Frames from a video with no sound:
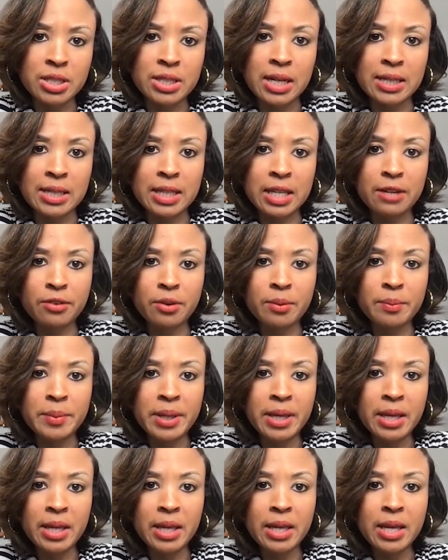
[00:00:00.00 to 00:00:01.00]
and I think for
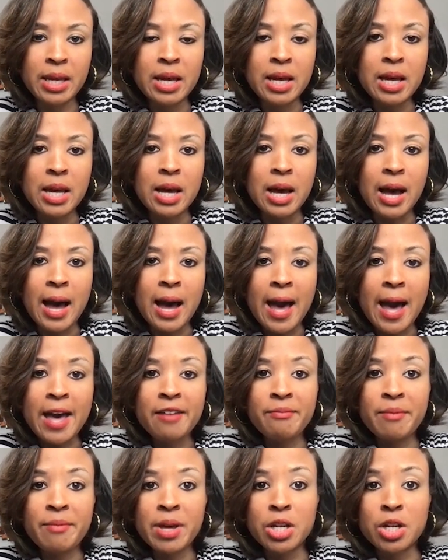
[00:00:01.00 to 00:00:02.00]
me, I
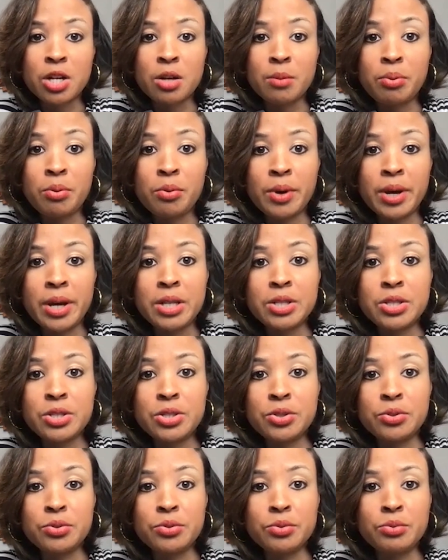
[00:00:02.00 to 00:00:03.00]
have made it a point
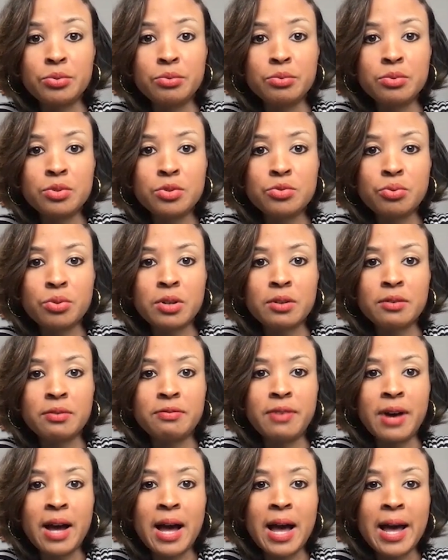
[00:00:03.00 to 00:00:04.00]
to sort of
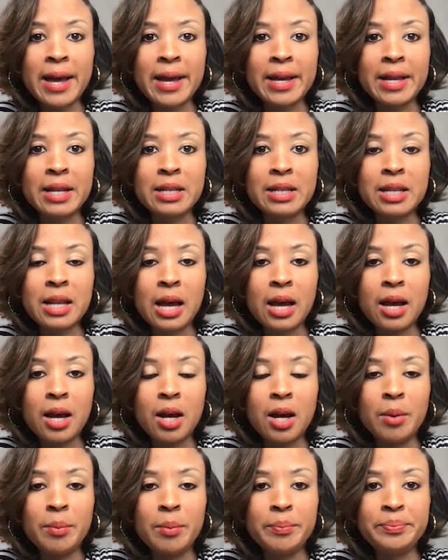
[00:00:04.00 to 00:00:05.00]
find
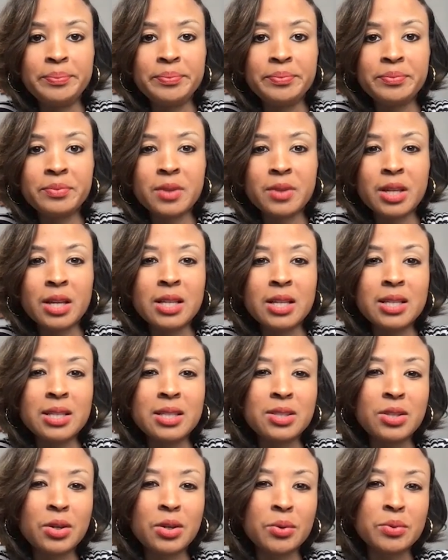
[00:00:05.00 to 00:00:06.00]

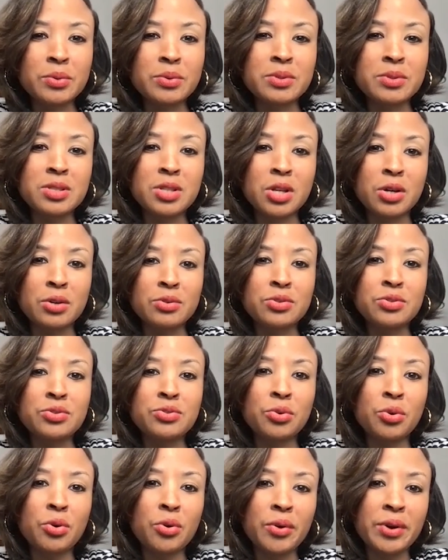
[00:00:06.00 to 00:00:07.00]
those
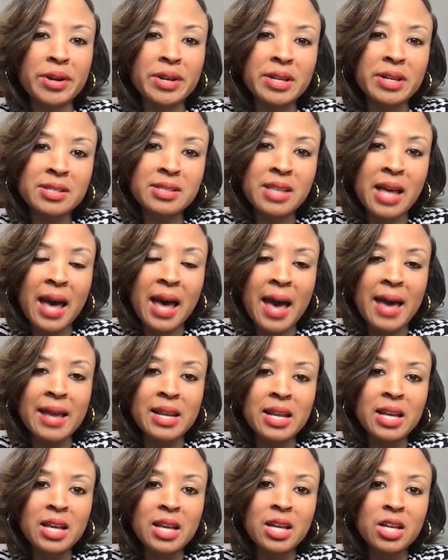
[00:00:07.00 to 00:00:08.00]
stories
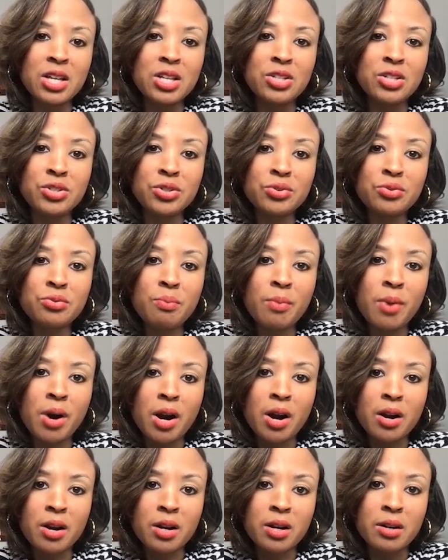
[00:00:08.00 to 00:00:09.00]
that do
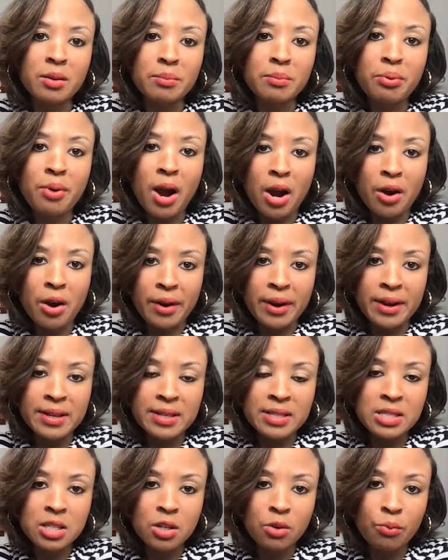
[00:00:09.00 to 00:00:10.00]
mark
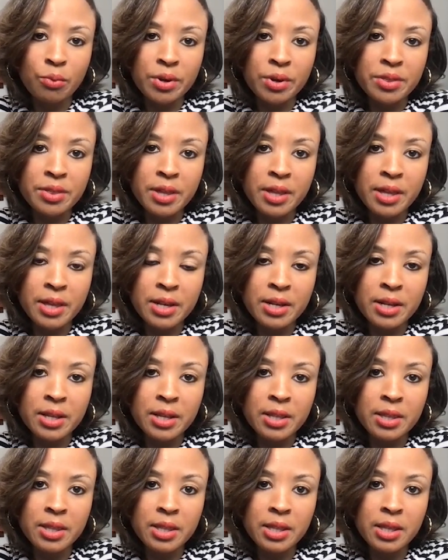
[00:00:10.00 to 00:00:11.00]
progress within
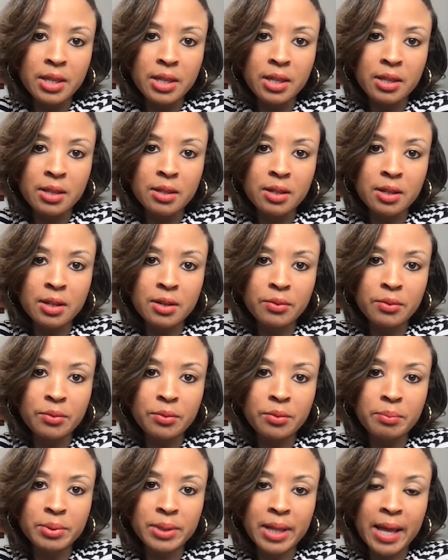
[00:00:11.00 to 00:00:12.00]
the
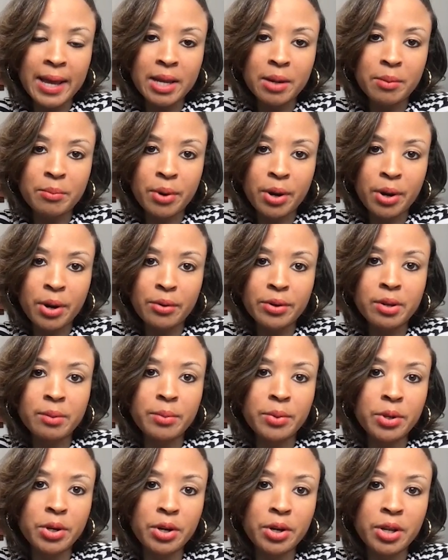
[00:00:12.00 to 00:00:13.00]
Black and brown
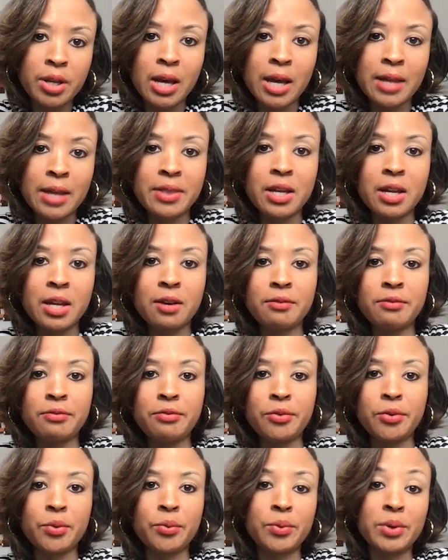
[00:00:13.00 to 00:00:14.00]
community. I think,
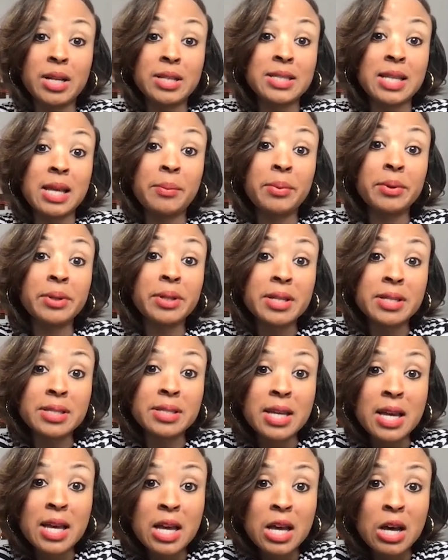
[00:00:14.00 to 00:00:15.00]
for one example, is
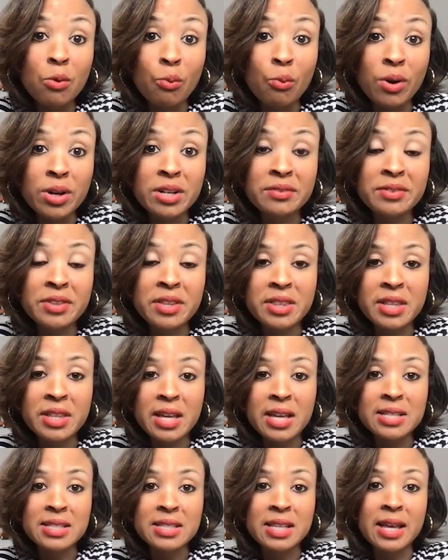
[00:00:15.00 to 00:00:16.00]
one of the
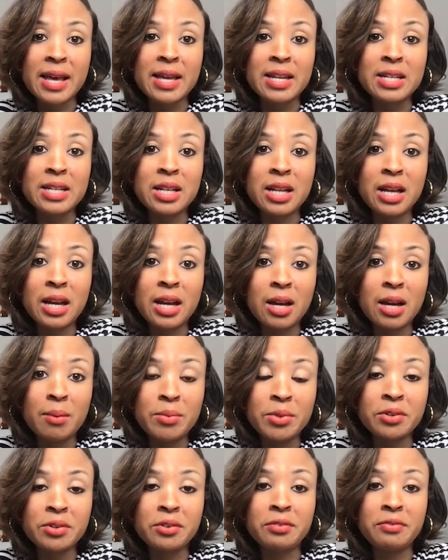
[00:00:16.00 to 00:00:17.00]
things that
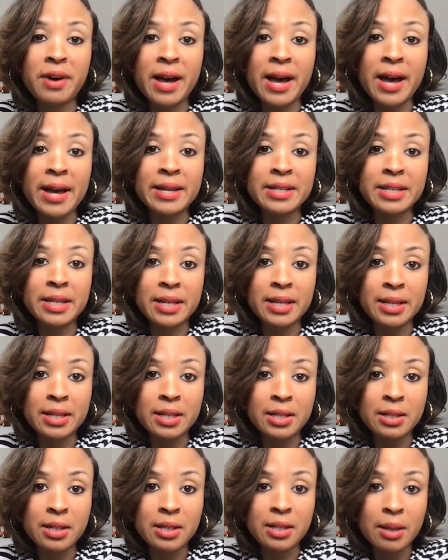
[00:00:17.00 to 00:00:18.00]
you'll find
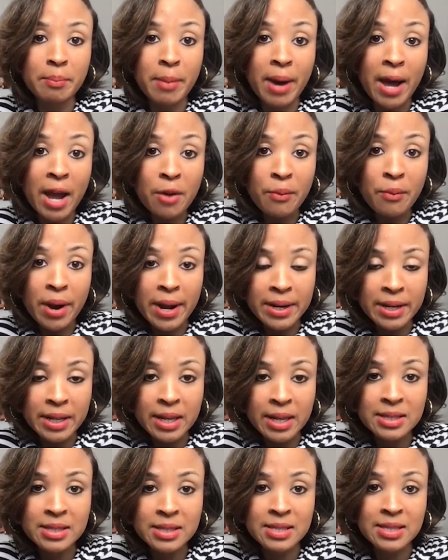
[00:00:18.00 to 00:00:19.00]
in my
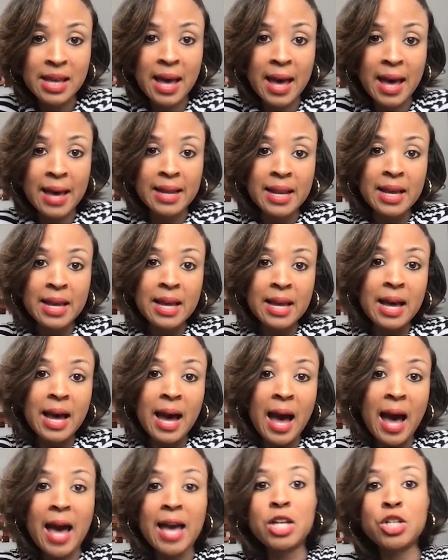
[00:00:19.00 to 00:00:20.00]
writings is that
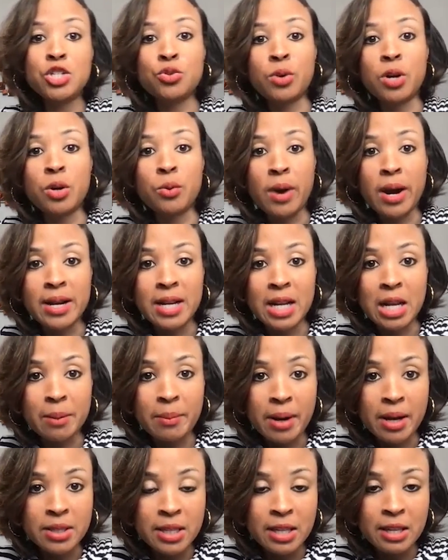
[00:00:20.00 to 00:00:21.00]
I enjoy writing
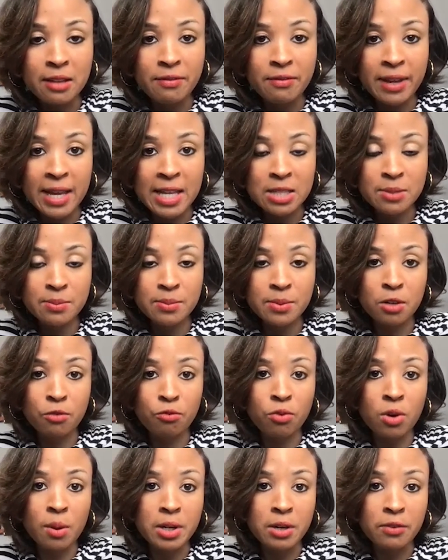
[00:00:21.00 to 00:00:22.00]
about the advancement of
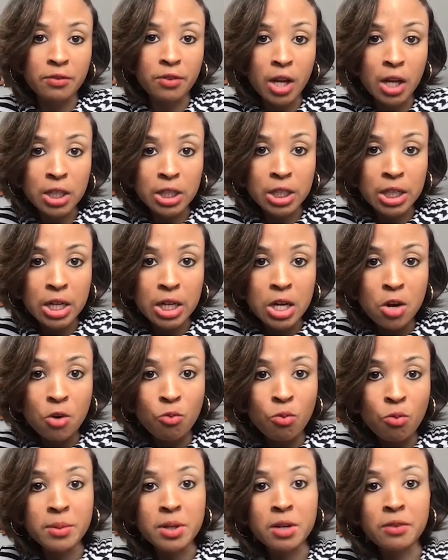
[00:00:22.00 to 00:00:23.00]
women of color
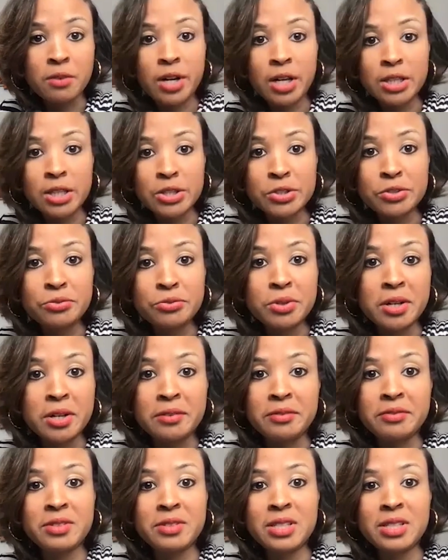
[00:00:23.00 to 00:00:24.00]
who have